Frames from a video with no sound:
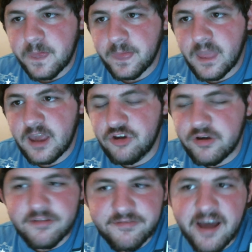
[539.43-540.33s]
You get
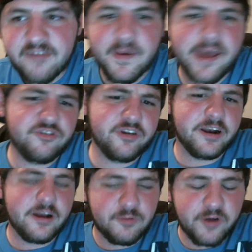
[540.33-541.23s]
the 5 pads, you get an
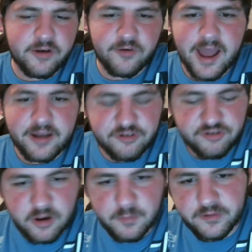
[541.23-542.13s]
upgraded reactor, you
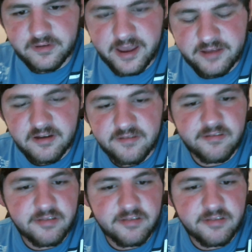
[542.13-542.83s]
start building tanks off of it.